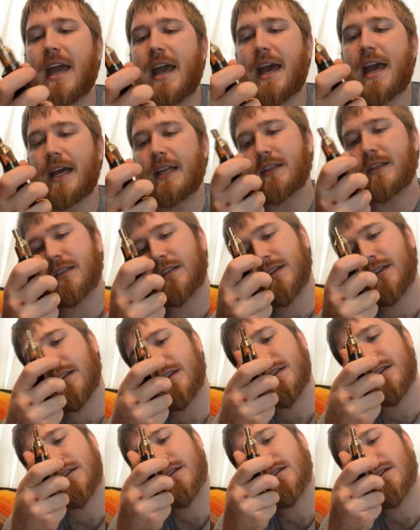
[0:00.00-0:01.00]
at
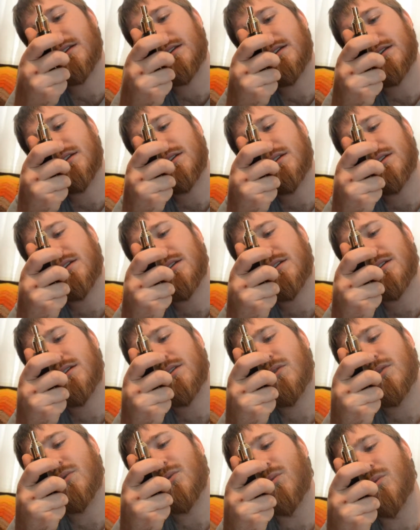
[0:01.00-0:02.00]

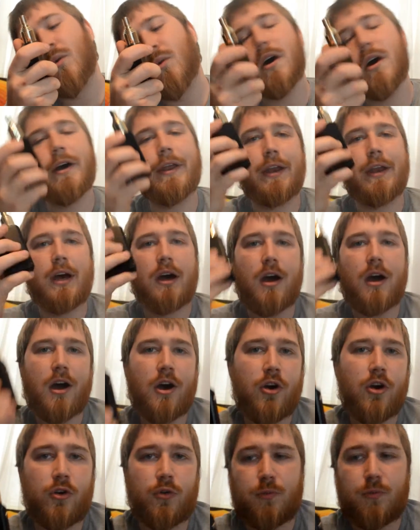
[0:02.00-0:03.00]
1
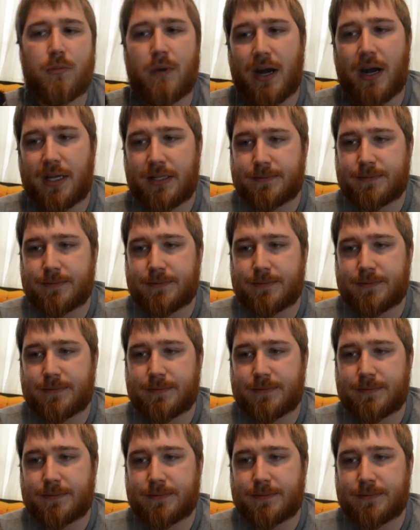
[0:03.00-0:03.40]
ohm.